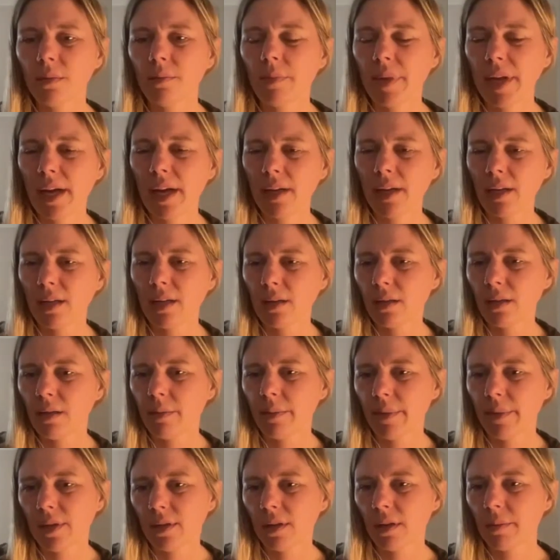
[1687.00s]
padding on the
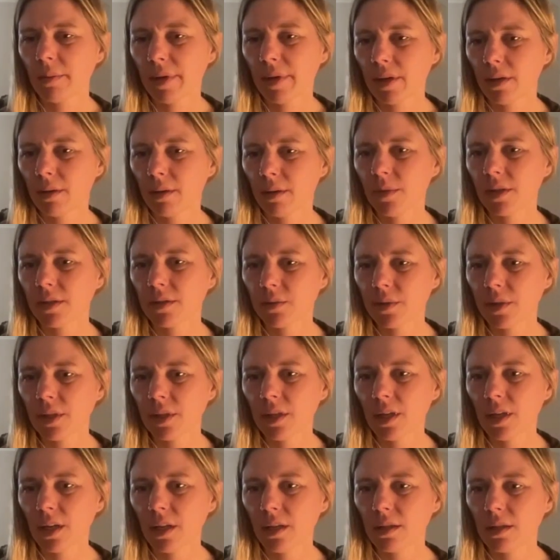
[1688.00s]
bottom looks really
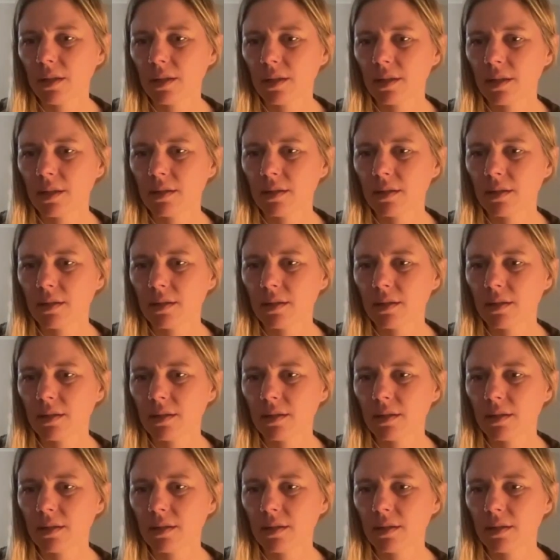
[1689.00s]
nice.